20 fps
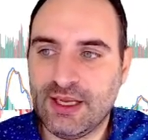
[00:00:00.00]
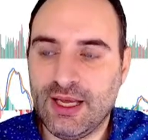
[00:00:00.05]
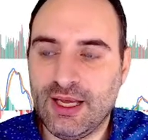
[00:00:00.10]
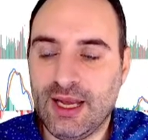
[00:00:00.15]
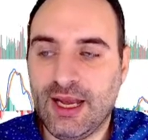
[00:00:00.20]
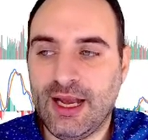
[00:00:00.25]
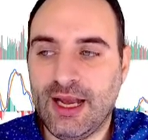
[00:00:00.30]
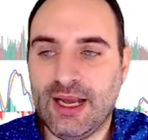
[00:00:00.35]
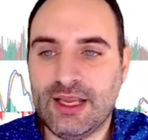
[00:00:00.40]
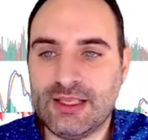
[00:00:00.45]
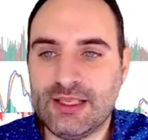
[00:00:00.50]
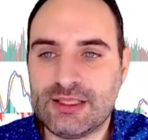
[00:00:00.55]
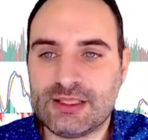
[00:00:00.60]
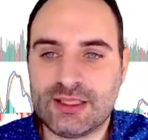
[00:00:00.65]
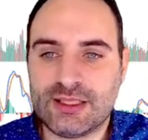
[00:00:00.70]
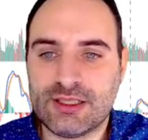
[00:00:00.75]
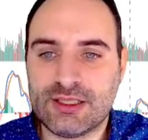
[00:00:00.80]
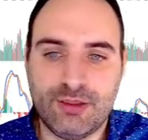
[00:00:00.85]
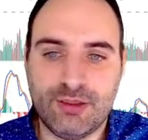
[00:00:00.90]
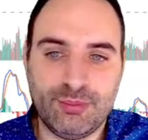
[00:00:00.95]
and
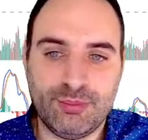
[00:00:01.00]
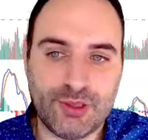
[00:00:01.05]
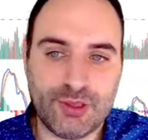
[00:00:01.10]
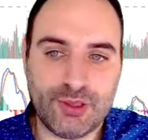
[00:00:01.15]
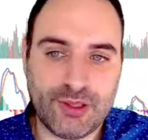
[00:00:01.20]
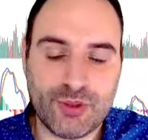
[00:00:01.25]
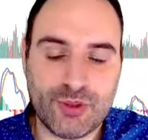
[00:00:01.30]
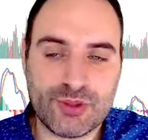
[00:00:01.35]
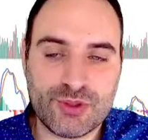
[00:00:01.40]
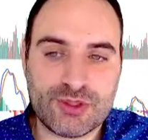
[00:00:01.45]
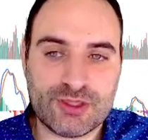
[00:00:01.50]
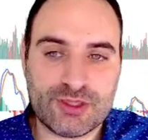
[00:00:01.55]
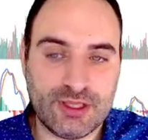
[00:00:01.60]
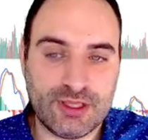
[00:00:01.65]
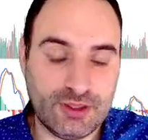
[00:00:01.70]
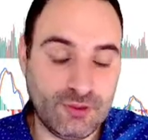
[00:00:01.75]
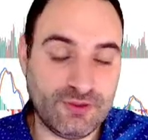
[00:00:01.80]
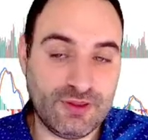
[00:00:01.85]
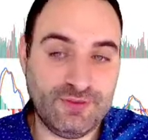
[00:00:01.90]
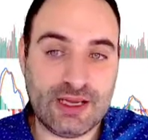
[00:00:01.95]
because of
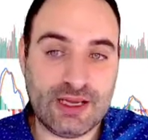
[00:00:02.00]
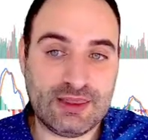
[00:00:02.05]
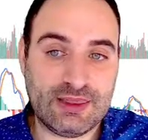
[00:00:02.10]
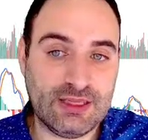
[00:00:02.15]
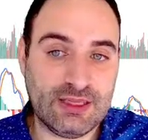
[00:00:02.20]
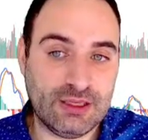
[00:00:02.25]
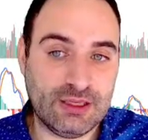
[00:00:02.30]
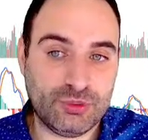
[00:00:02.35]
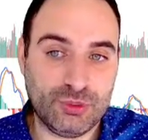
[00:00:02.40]
the fact that we